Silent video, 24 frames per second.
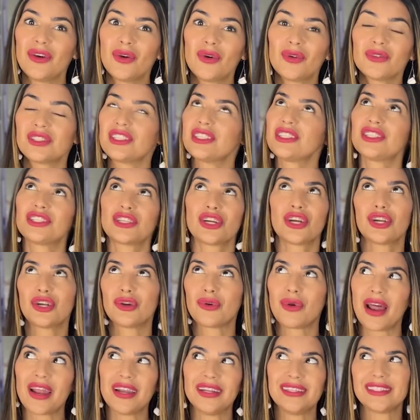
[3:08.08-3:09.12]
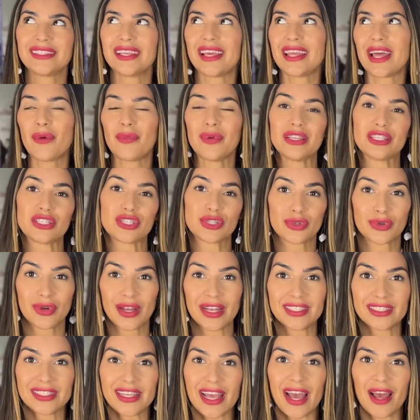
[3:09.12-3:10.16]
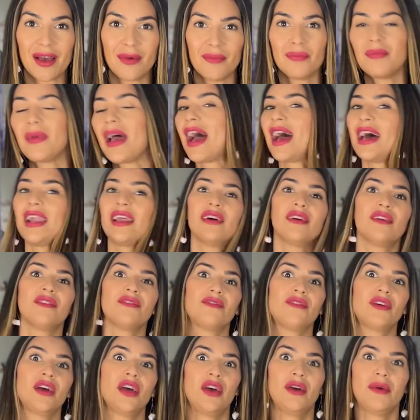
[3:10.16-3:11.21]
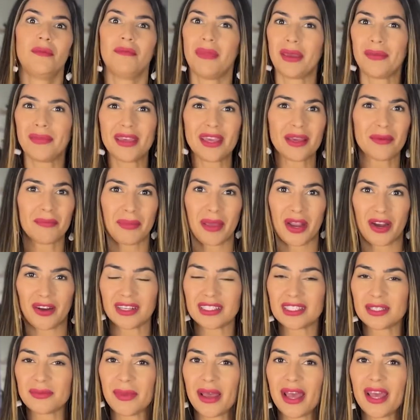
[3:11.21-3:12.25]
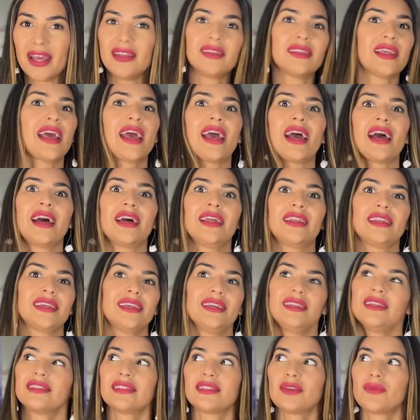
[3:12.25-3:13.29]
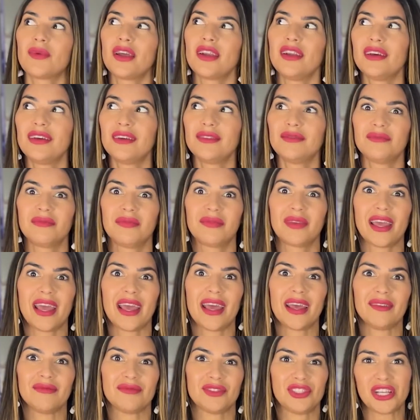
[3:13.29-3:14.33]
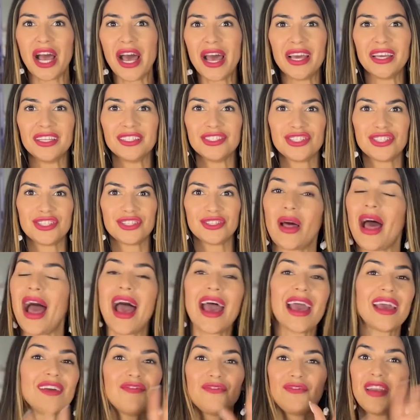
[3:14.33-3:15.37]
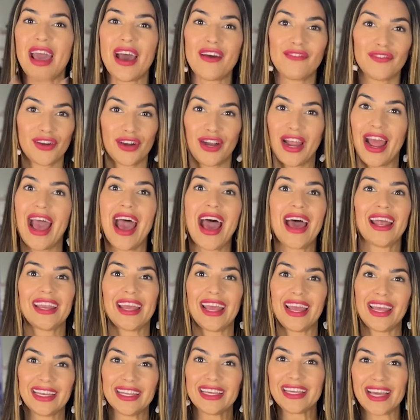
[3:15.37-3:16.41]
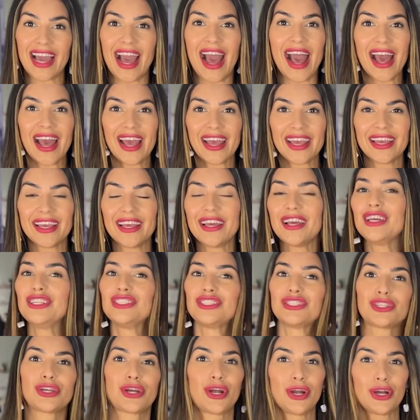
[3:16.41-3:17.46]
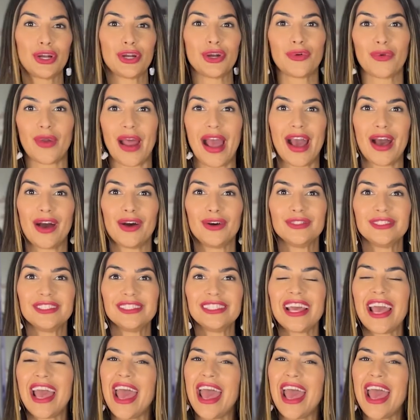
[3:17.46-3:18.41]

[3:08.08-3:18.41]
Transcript: will just turn around and say that we tricked him out of maybe embarrassment and he doesn't want to get judged. I've never had any guy turn around